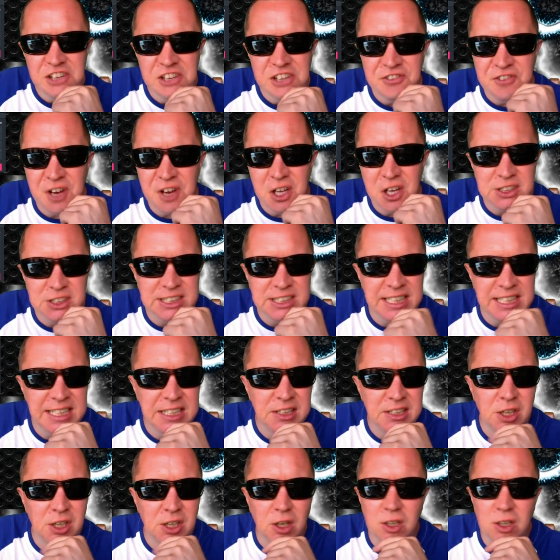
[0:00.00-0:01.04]

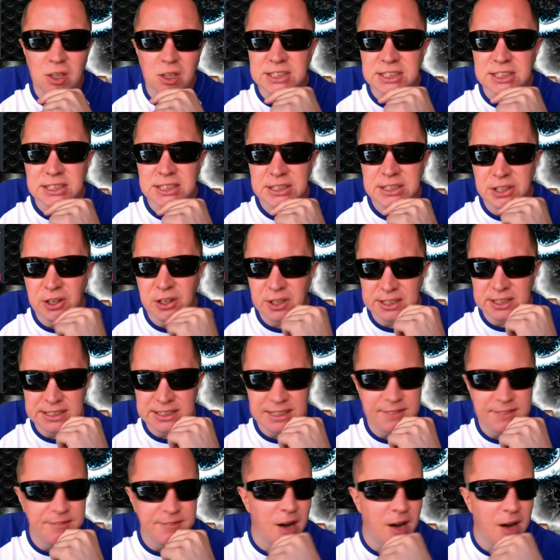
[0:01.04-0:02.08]

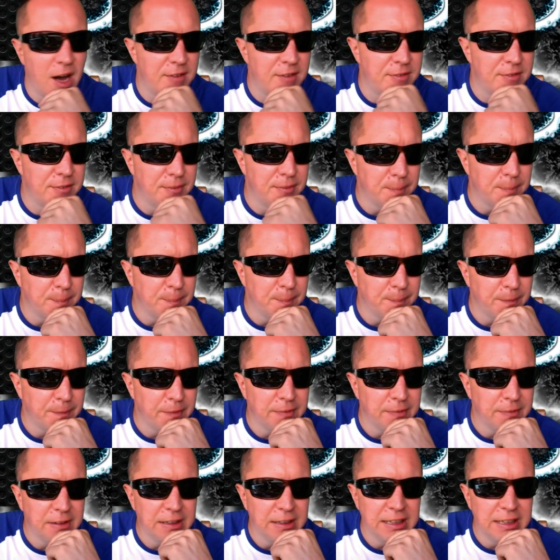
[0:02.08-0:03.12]
$13.95,
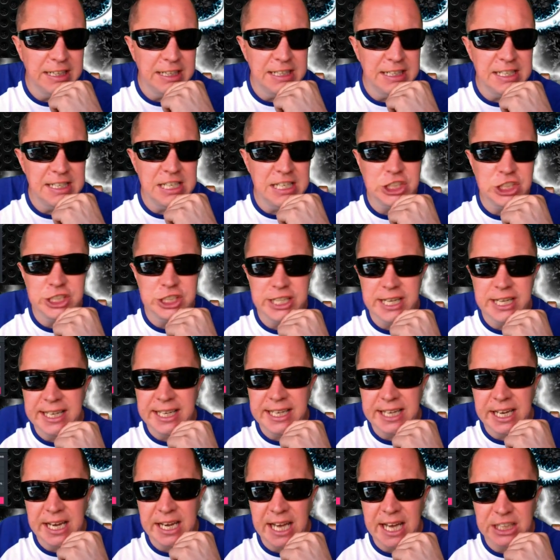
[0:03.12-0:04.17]

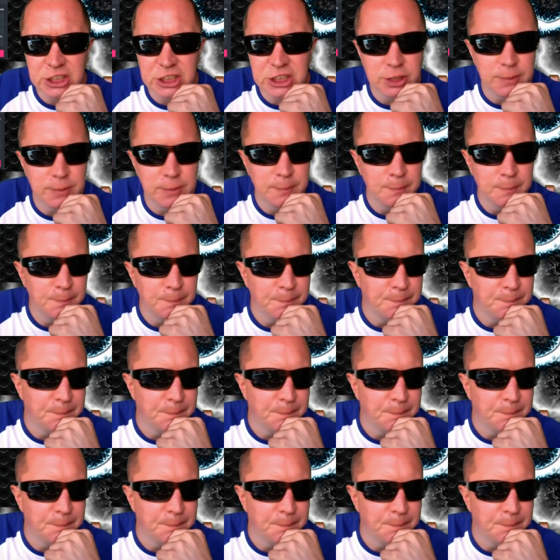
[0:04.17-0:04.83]
initiate an action.